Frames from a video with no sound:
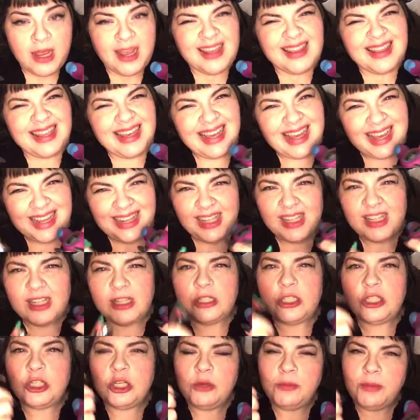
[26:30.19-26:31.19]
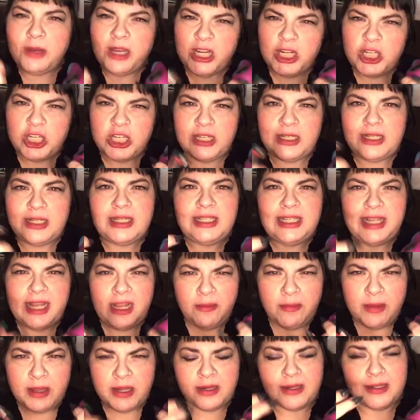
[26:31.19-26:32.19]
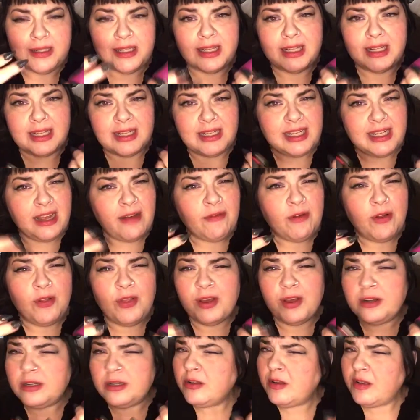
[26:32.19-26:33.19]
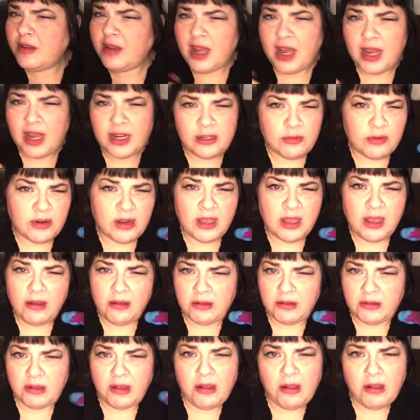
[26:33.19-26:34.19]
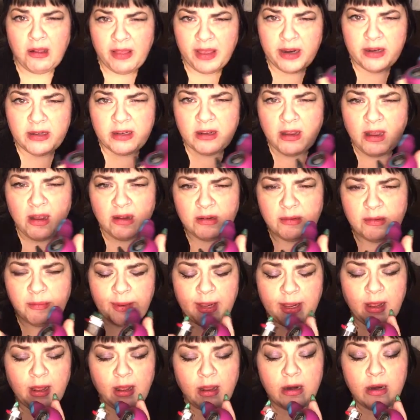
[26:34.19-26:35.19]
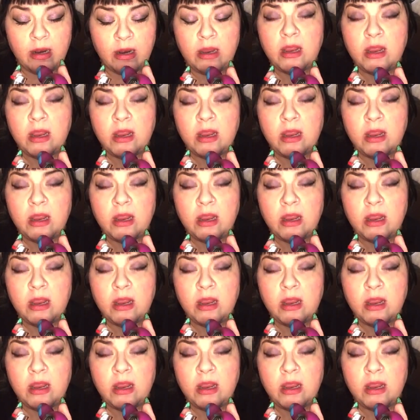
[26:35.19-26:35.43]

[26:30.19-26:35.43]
They got a little too much into demons and the devil until it got to where that was all they talked about.